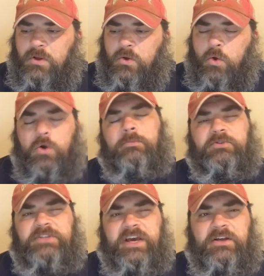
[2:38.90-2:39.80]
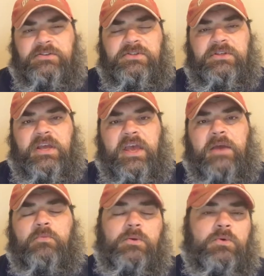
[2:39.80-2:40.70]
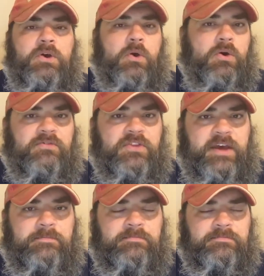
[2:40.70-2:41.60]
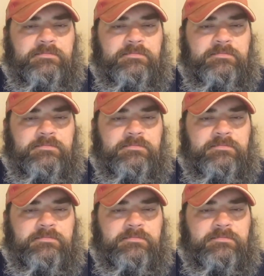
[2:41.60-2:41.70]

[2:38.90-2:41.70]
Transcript: horrible tells, and we will go over them